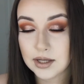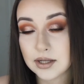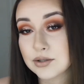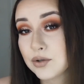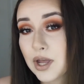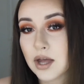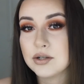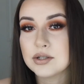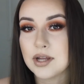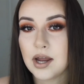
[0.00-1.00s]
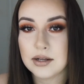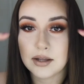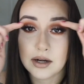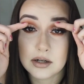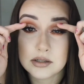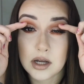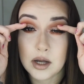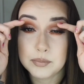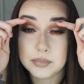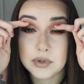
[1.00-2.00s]
And so yeah, I just added that on
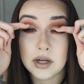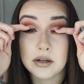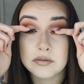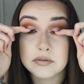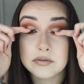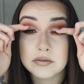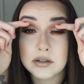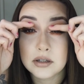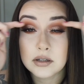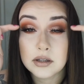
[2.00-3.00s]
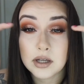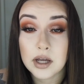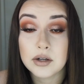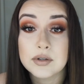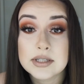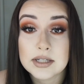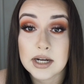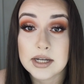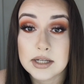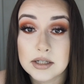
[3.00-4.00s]
top of the cut crease that
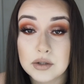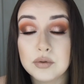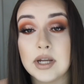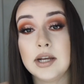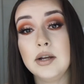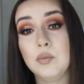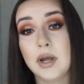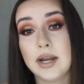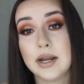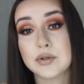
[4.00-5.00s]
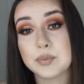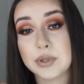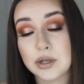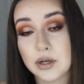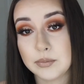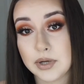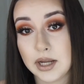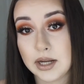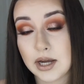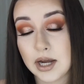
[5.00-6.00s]
I created when I was putting on
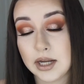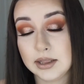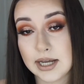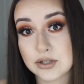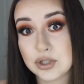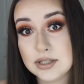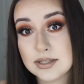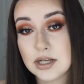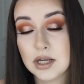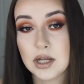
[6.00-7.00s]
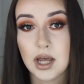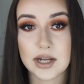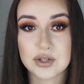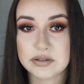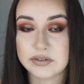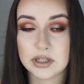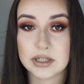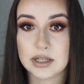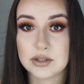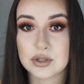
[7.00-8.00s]
my eyelashes. I just felt like
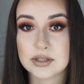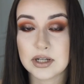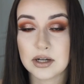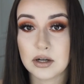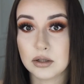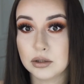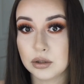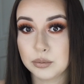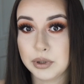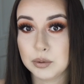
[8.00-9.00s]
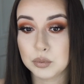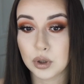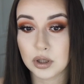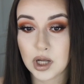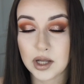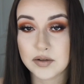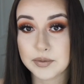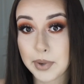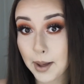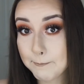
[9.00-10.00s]
it just needed a little bit more of a
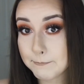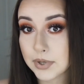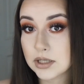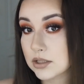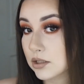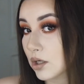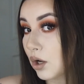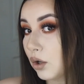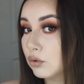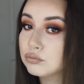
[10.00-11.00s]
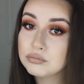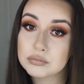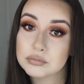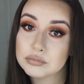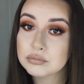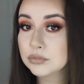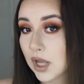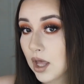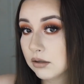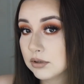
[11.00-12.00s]
pop. So
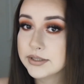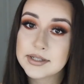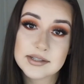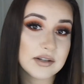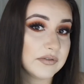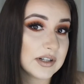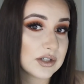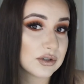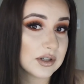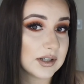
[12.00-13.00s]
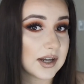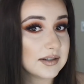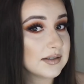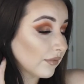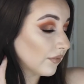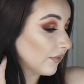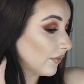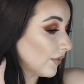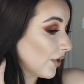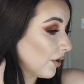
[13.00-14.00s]
yeah, this is the finished look, guys.
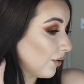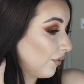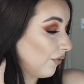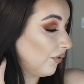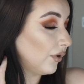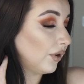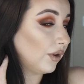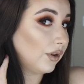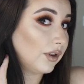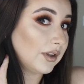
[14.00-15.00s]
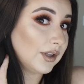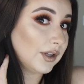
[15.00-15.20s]
Full